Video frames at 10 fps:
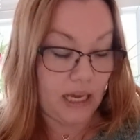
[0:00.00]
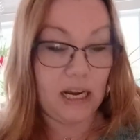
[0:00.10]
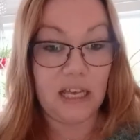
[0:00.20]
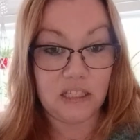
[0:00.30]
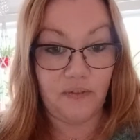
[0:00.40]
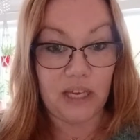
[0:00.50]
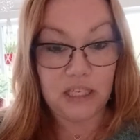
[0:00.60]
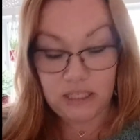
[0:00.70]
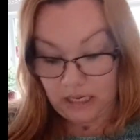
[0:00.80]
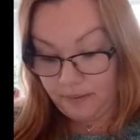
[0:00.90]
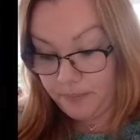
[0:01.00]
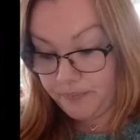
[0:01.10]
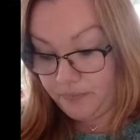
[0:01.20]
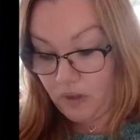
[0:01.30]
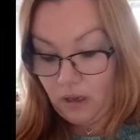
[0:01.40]
And let's face it,
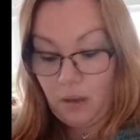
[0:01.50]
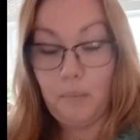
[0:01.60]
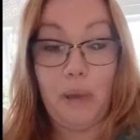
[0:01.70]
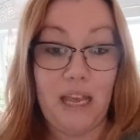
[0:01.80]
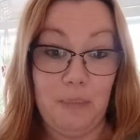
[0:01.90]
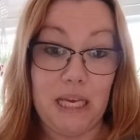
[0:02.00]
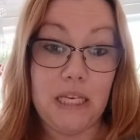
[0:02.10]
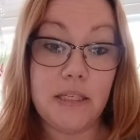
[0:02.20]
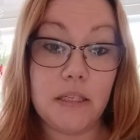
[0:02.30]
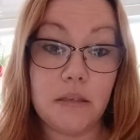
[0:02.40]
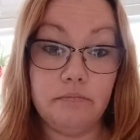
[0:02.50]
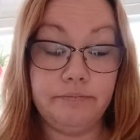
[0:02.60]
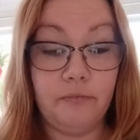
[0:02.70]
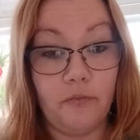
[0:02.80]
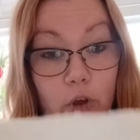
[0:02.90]
babies,
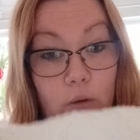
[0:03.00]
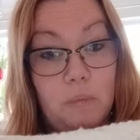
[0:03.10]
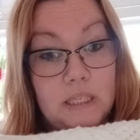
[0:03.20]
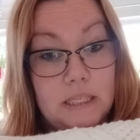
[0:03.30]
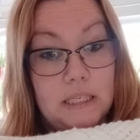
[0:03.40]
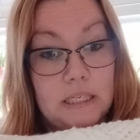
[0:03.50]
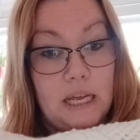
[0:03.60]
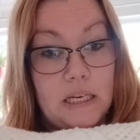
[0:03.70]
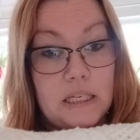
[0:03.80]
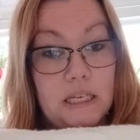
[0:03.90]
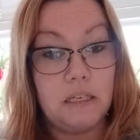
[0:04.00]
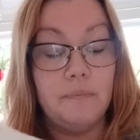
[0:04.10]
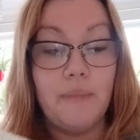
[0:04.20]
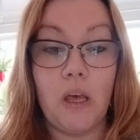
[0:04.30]
for whom this is intended,